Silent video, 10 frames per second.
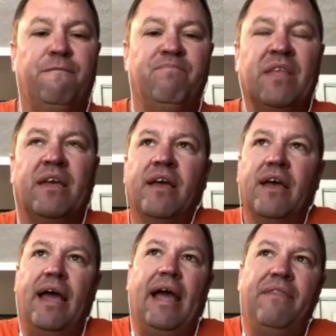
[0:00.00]
Yeah.
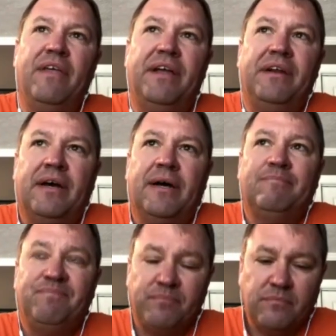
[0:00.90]
And then um,
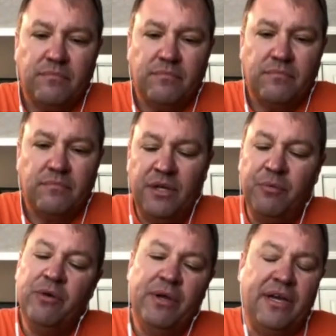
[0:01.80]
then we
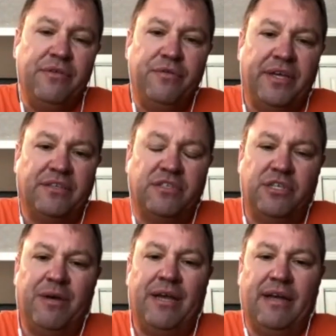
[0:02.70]
go into other things that you
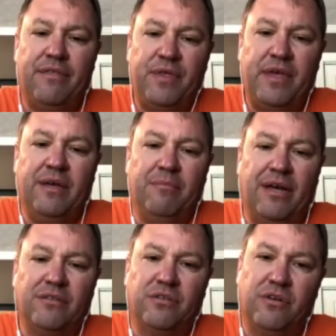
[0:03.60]
might not think
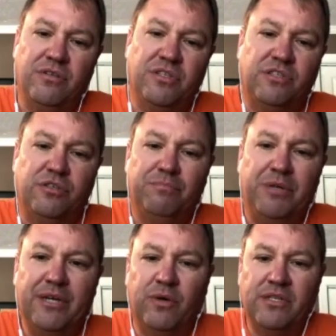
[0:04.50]
about. So those are the two
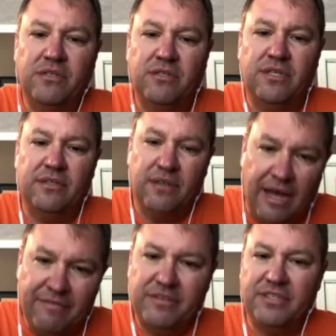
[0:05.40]
big ones that
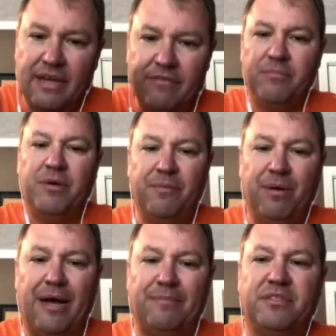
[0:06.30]
obviously everybody
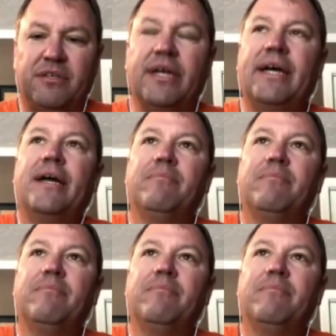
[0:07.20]
pops in their head.